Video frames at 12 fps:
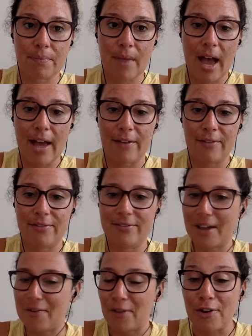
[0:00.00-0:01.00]

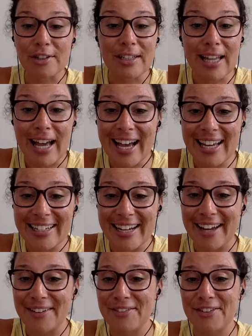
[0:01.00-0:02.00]
I've learned a lot.
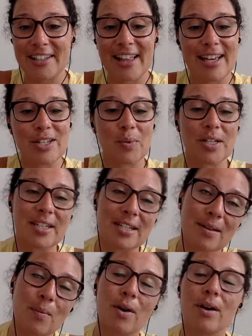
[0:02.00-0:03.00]
I've realized what
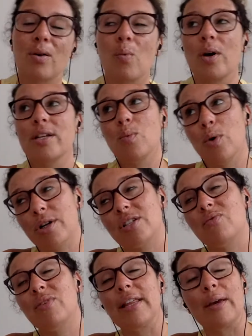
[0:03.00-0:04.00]
doesn't work, what
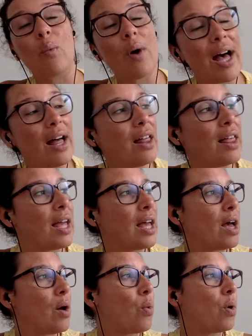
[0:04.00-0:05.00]
works really well,
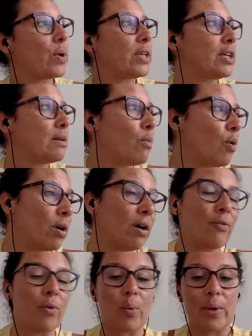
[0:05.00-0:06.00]
what we need more
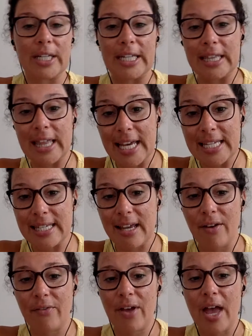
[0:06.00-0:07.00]
of, what we need less
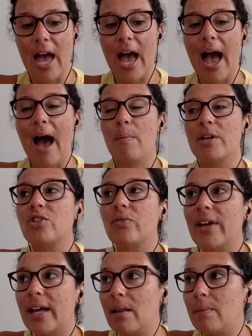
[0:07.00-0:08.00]
of, how much
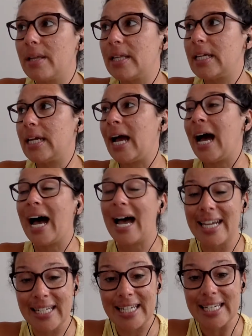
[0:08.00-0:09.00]
availability
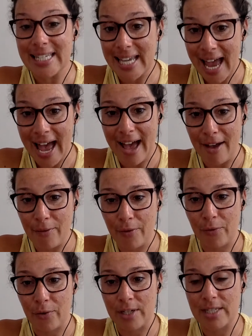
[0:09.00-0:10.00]
I need to have
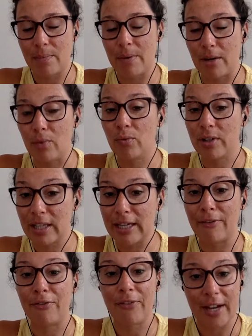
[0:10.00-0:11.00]
for it to be a really
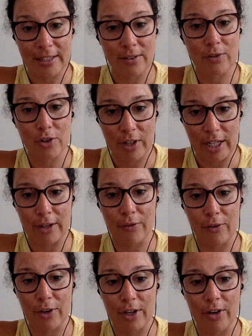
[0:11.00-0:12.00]
effective training
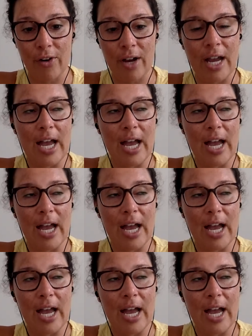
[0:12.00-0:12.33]
for you,